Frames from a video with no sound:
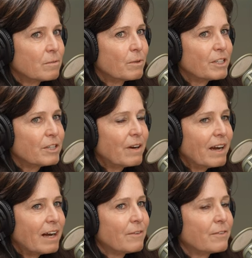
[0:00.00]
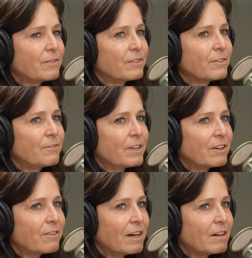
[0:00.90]
when you have to
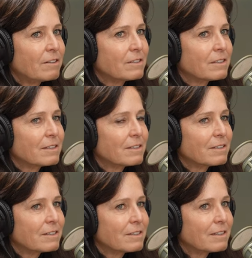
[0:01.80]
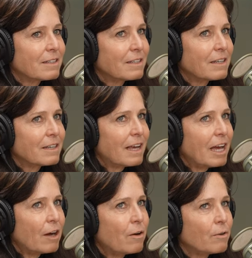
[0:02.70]
figure out
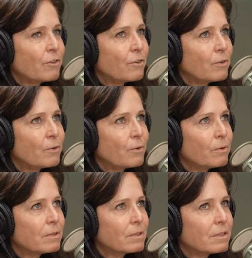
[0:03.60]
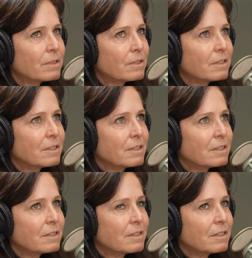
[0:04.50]
how to
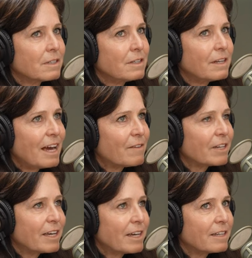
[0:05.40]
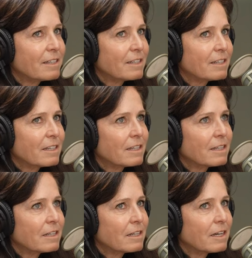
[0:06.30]
navigate
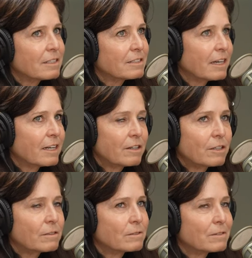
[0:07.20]
a sale